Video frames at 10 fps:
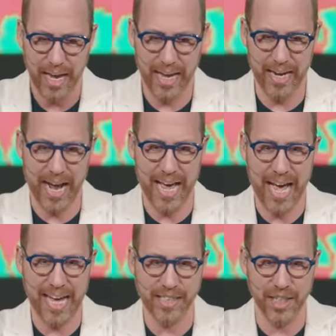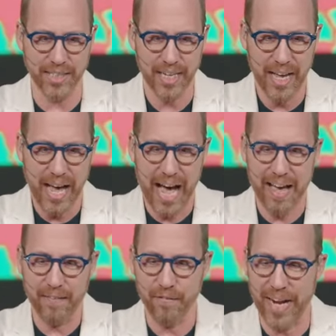And I, I just, I
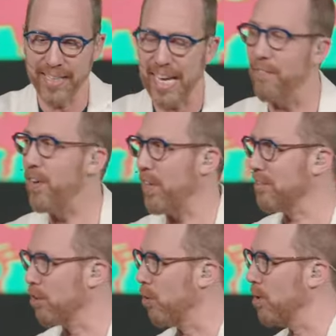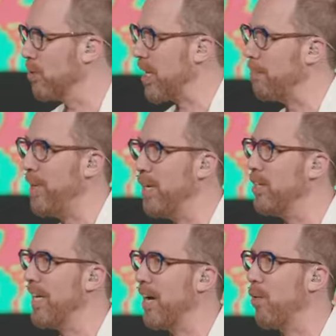finally, I felt like the Lord was like, Peter,
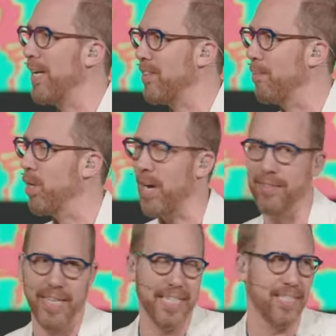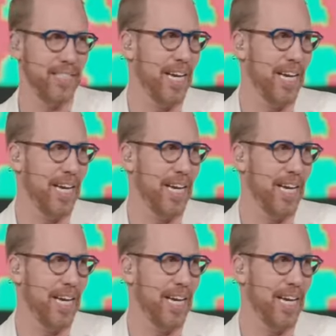you got to write the book on this.